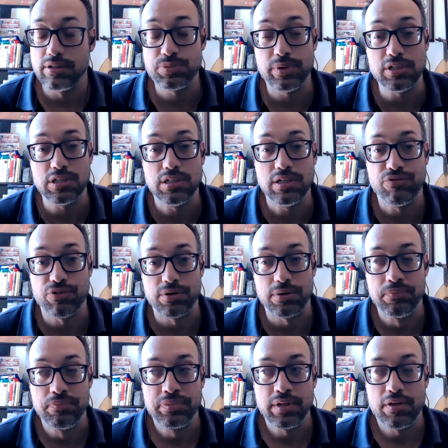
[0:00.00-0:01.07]
especially
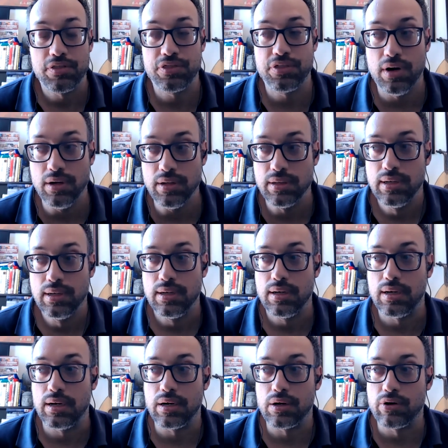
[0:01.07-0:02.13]
for thought
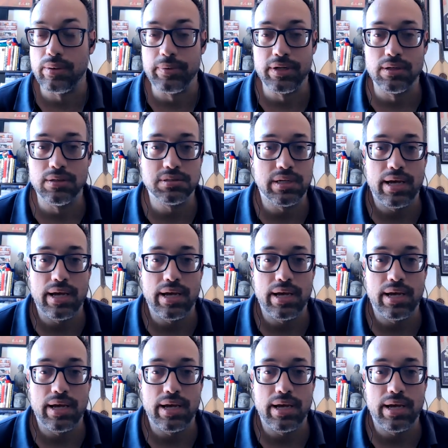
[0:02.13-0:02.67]
uh, criminals.